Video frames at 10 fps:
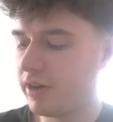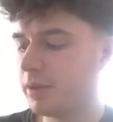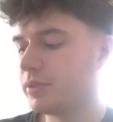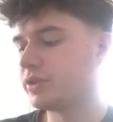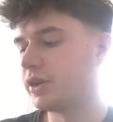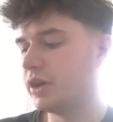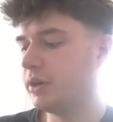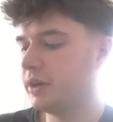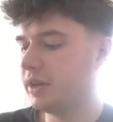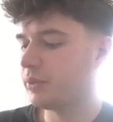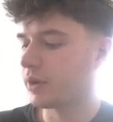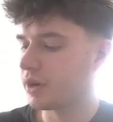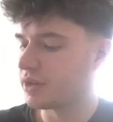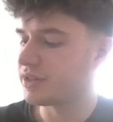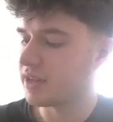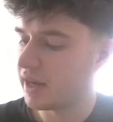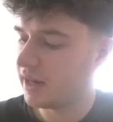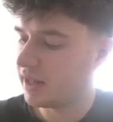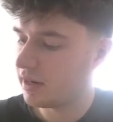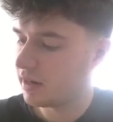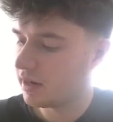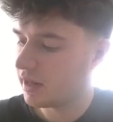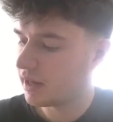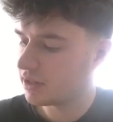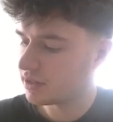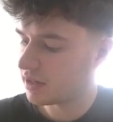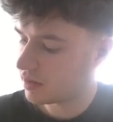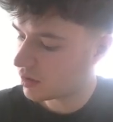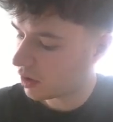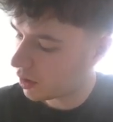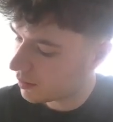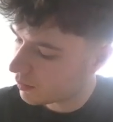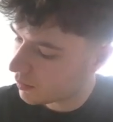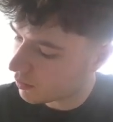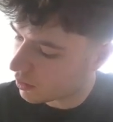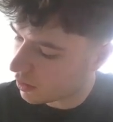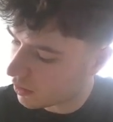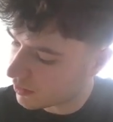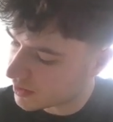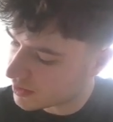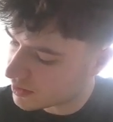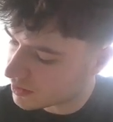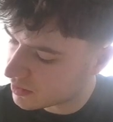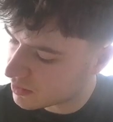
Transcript: variables are known in it, we're going to assign it just a term, and we will call this